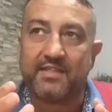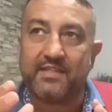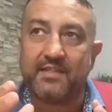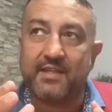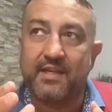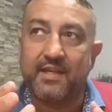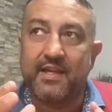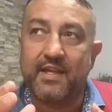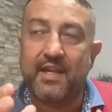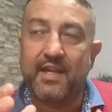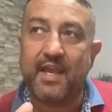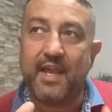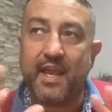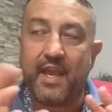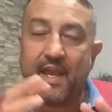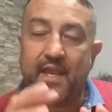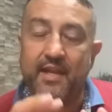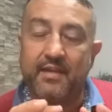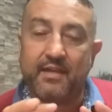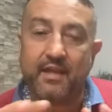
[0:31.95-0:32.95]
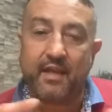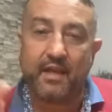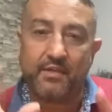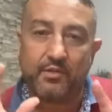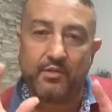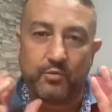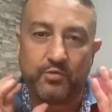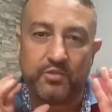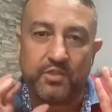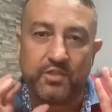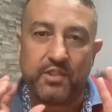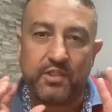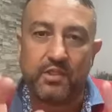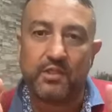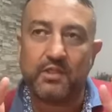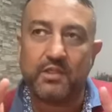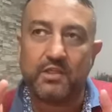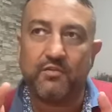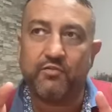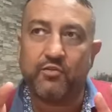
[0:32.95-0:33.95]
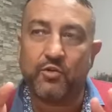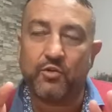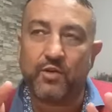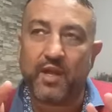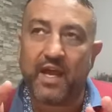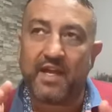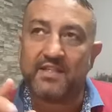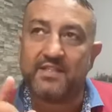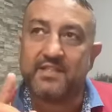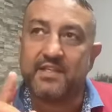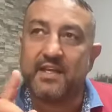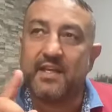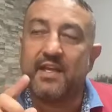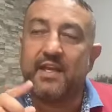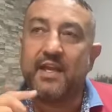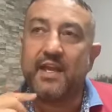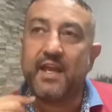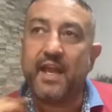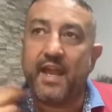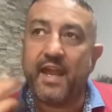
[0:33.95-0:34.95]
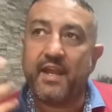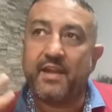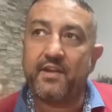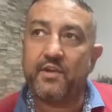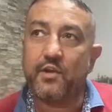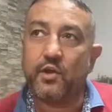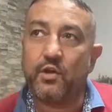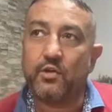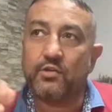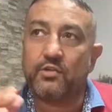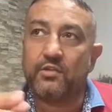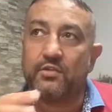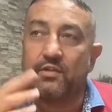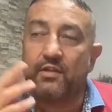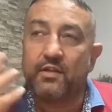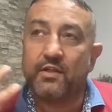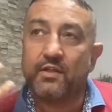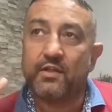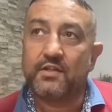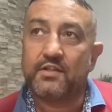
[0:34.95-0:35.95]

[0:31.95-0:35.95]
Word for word: for us and a utility for us and not